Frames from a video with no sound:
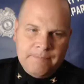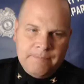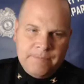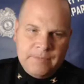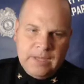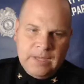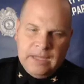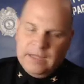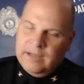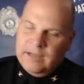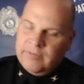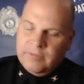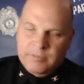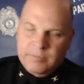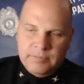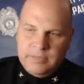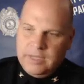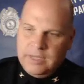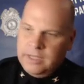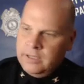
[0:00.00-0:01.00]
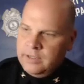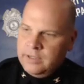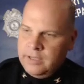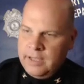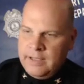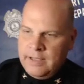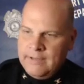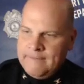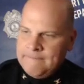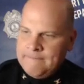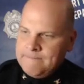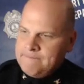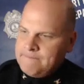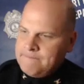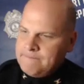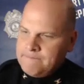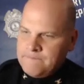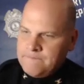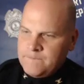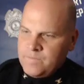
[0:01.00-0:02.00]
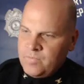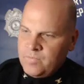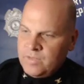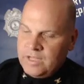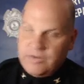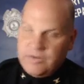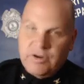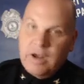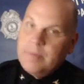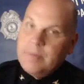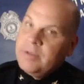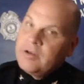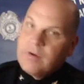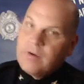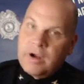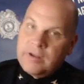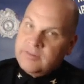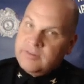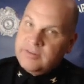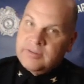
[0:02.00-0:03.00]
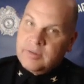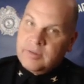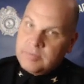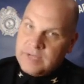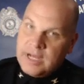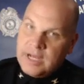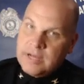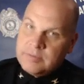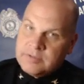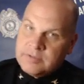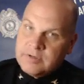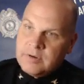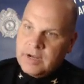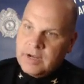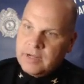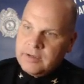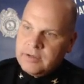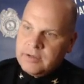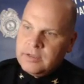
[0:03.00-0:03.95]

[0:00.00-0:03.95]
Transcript: I love them, and they drive me crazy sometimes, right?